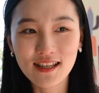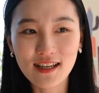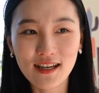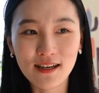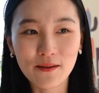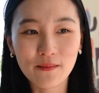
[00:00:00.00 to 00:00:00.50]

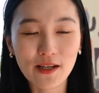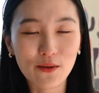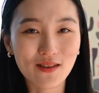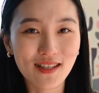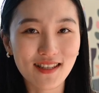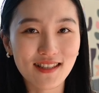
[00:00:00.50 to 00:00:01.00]
I
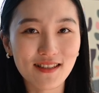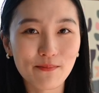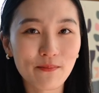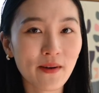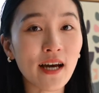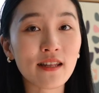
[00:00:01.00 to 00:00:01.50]
don't think the
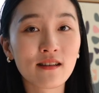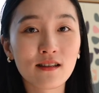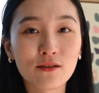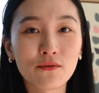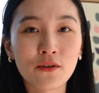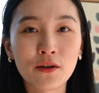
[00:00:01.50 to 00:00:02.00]
pattern
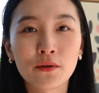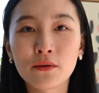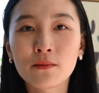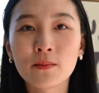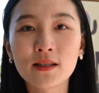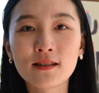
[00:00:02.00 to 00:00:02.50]
is for
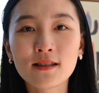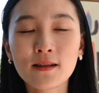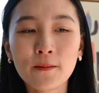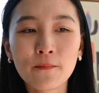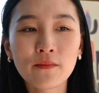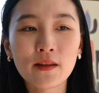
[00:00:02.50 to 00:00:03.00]
you. But
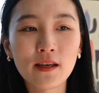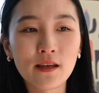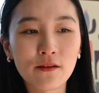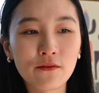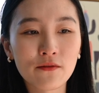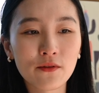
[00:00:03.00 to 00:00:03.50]

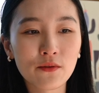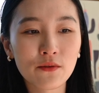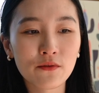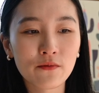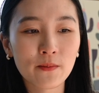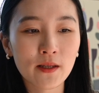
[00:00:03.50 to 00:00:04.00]
if
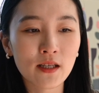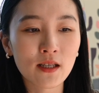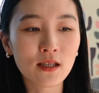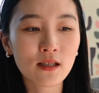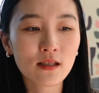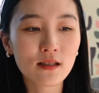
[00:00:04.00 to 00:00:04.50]
you've
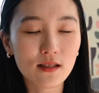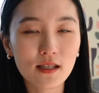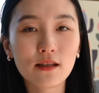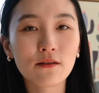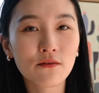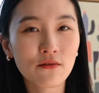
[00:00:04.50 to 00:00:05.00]
been
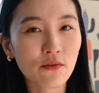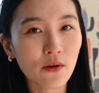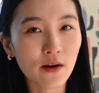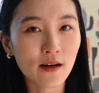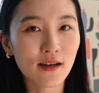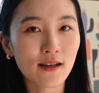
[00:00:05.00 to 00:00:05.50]
knitting
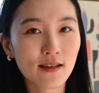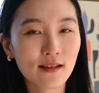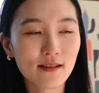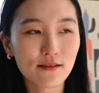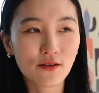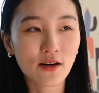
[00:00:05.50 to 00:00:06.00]
for
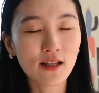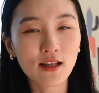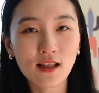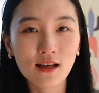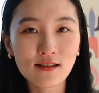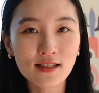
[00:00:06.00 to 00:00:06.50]
quite a
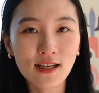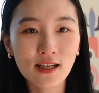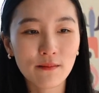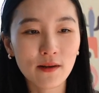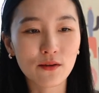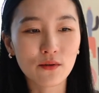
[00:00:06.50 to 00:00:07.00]
long
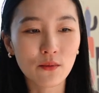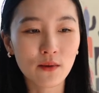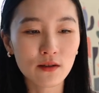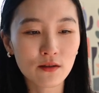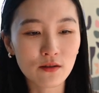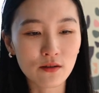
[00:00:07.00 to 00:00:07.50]
time and you
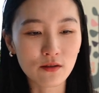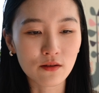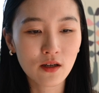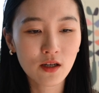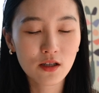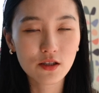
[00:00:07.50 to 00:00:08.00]
want to
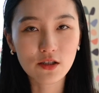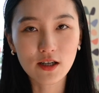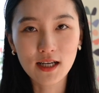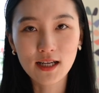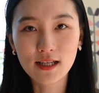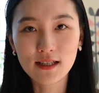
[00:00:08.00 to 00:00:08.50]

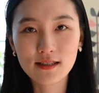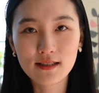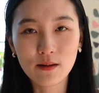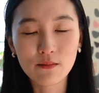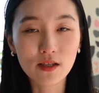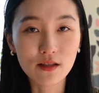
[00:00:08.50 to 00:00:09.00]
try
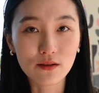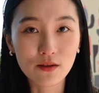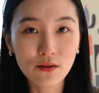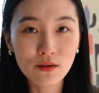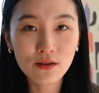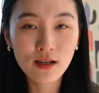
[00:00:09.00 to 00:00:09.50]
something
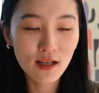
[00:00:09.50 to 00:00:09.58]
new,